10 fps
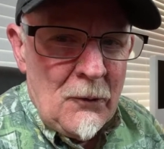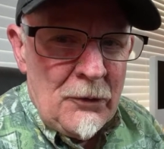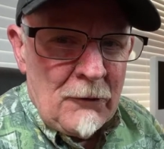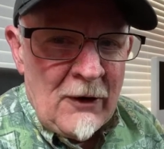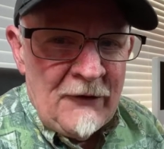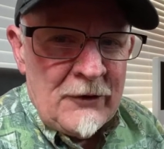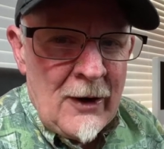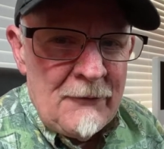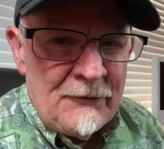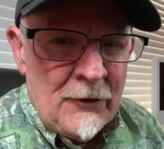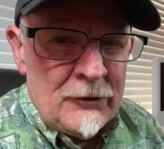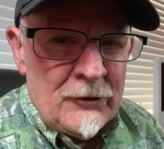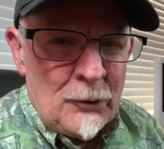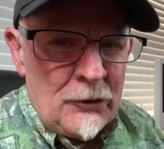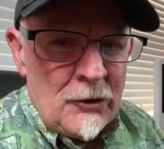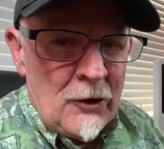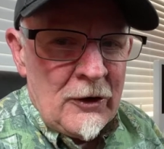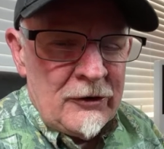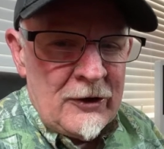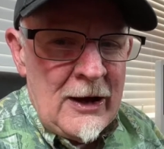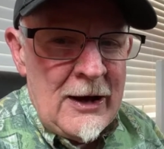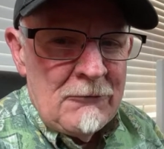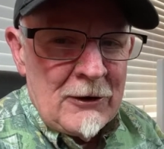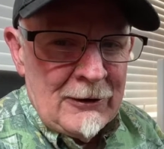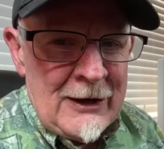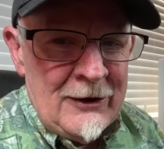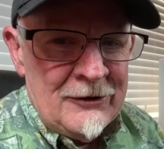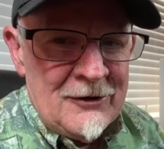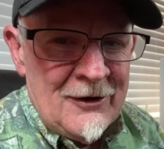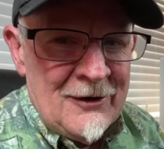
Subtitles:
the rough cut versus what you're going to see released,